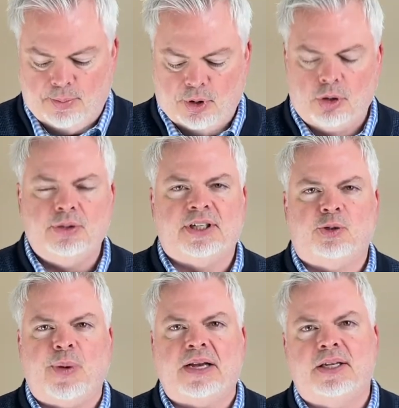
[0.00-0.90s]
who's
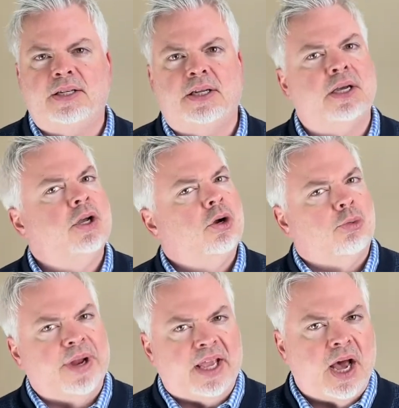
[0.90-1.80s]
expected to
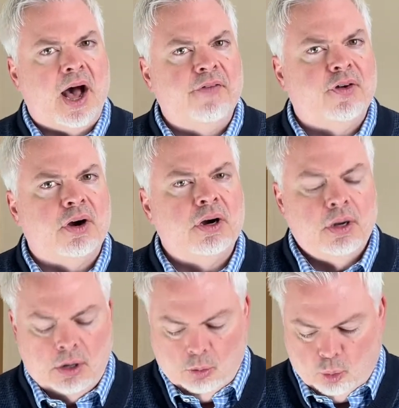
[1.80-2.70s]
recover
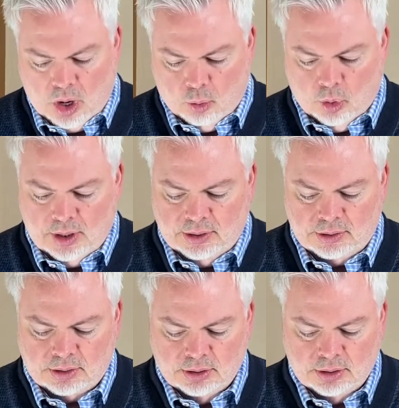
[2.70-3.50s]
what was